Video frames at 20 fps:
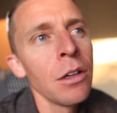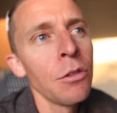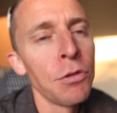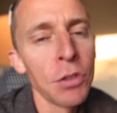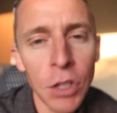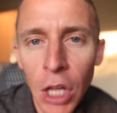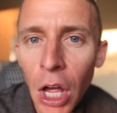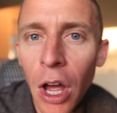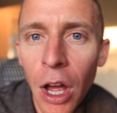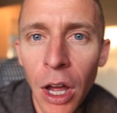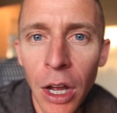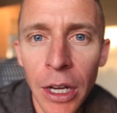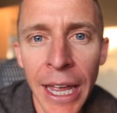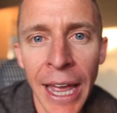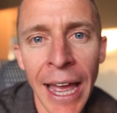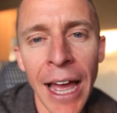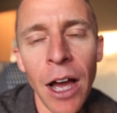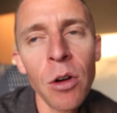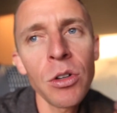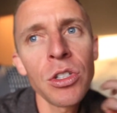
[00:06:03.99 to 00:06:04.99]
vlog,
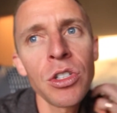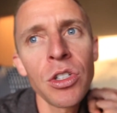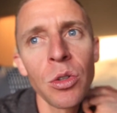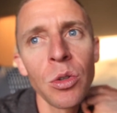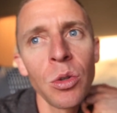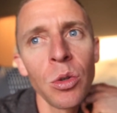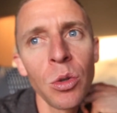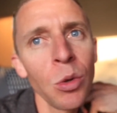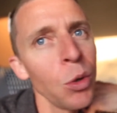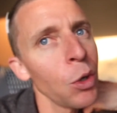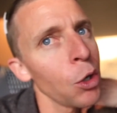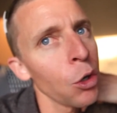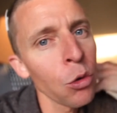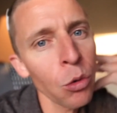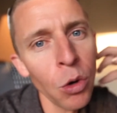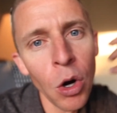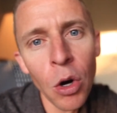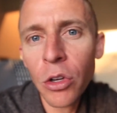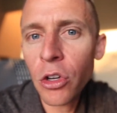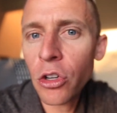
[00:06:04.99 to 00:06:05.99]
how to
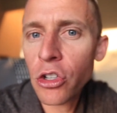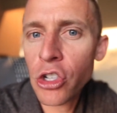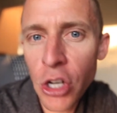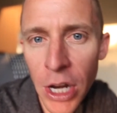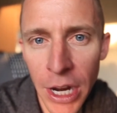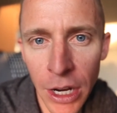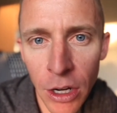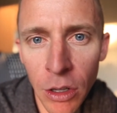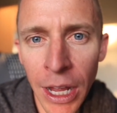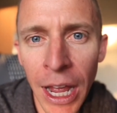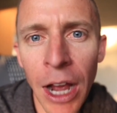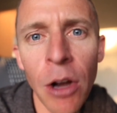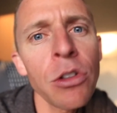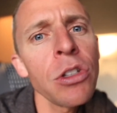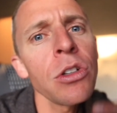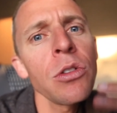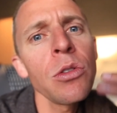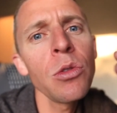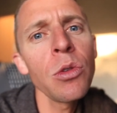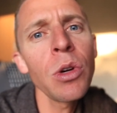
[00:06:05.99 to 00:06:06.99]
grow your channel, how
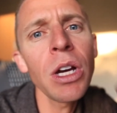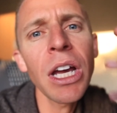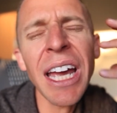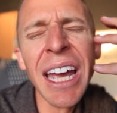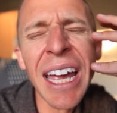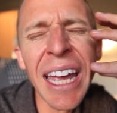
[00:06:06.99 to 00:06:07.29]
to